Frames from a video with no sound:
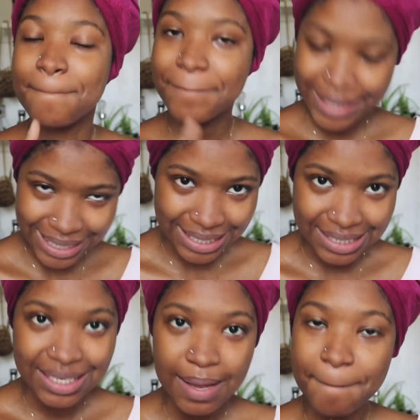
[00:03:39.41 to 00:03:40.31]

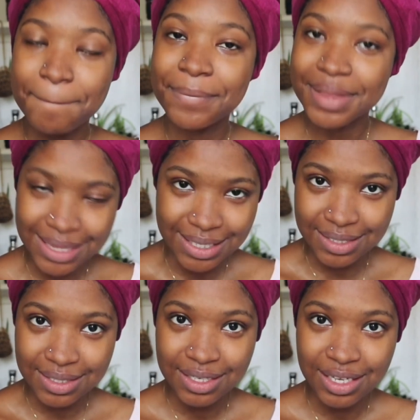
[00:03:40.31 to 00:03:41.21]
Please
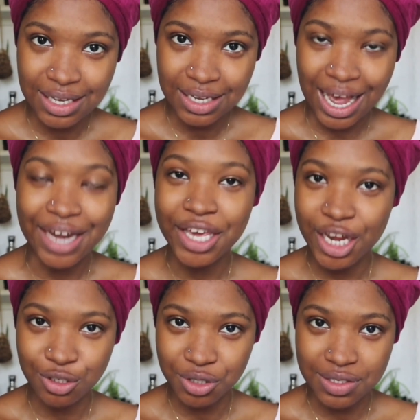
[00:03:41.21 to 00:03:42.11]
adhere
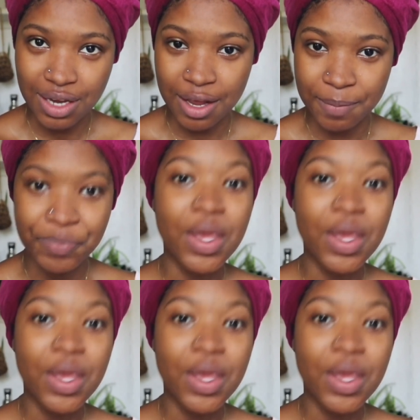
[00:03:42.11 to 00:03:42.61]
to the time.